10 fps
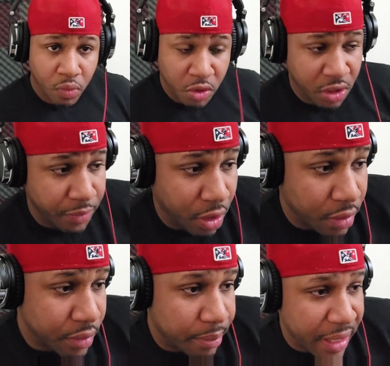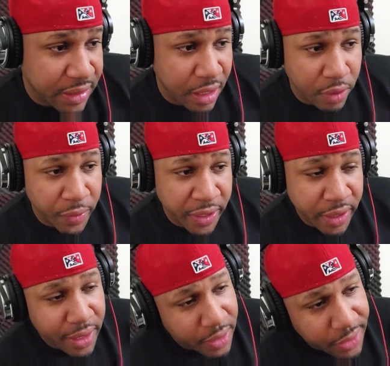What's up, y'all? Max Holloway,
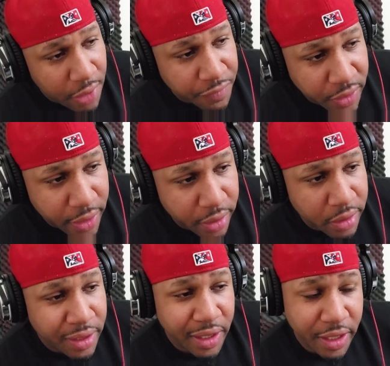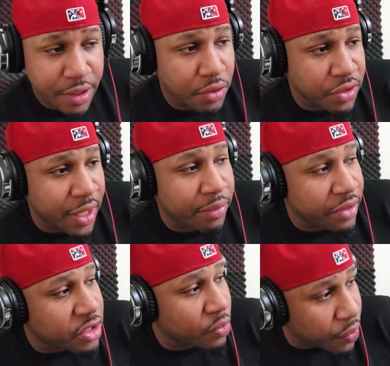Calvin Kattar. It goes down
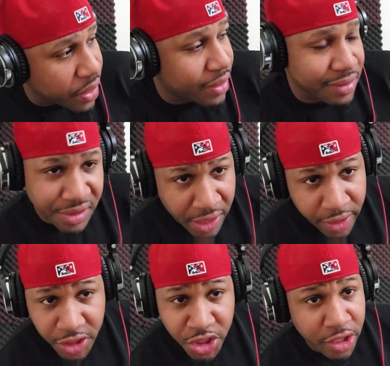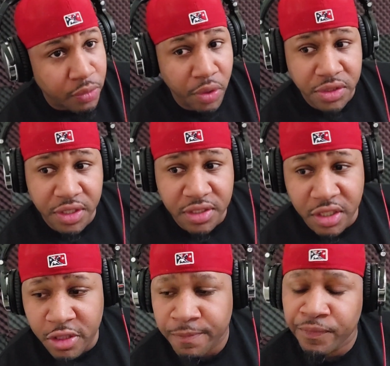this weekend, Saturday, January
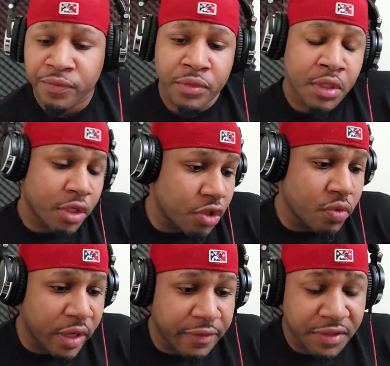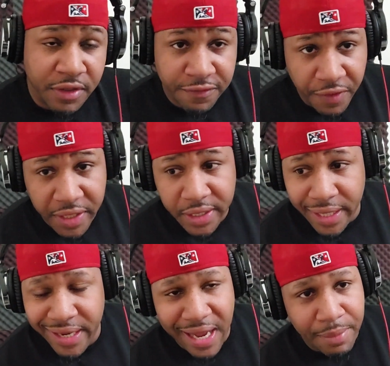16th, UFC Fight
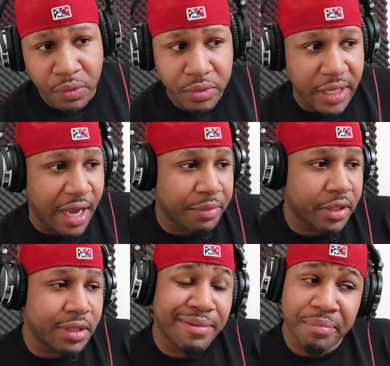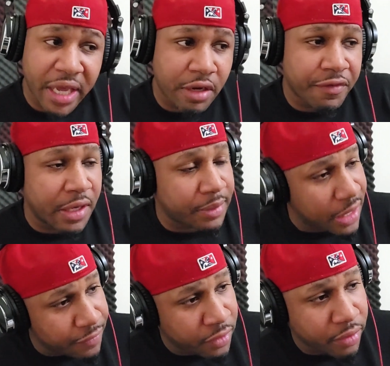Night, Abu Dhabi. The main event, I'm
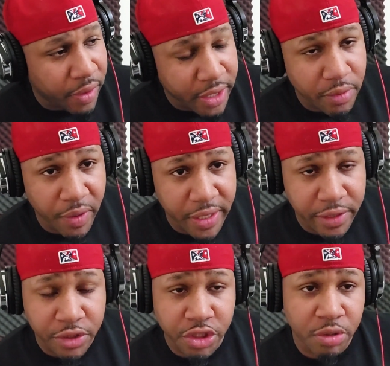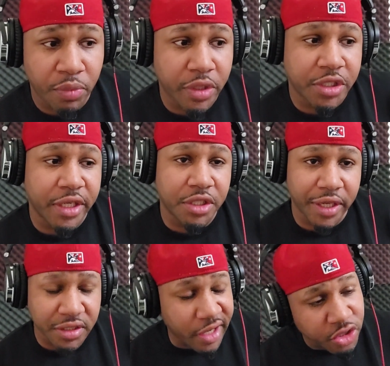covering it right here, right now. This is your boy,
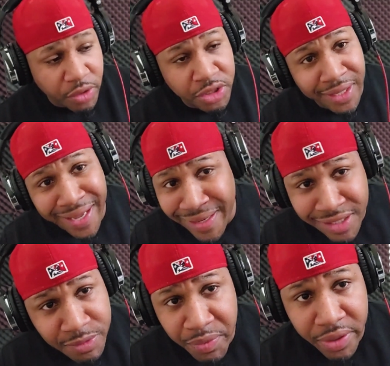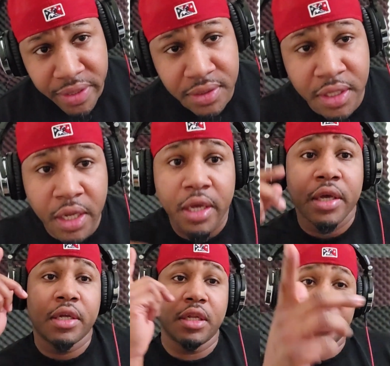JG. Exaggeration and experience.
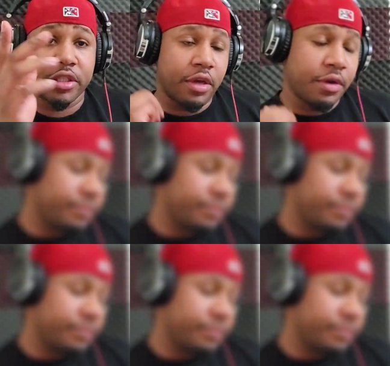Let's go.